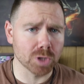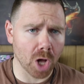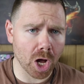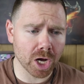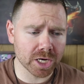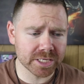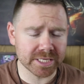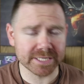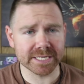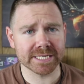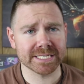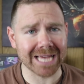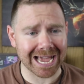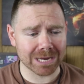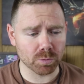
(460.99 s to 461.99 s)
long to
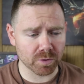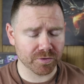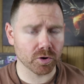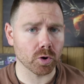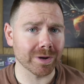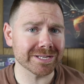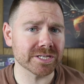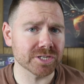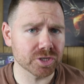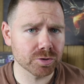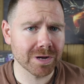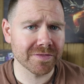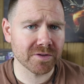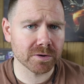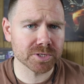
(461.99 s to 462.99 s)
decide what they're going to
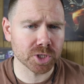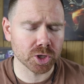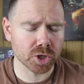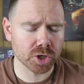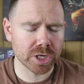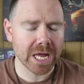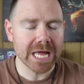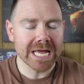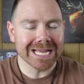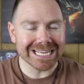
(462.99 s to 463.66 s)
do on their turn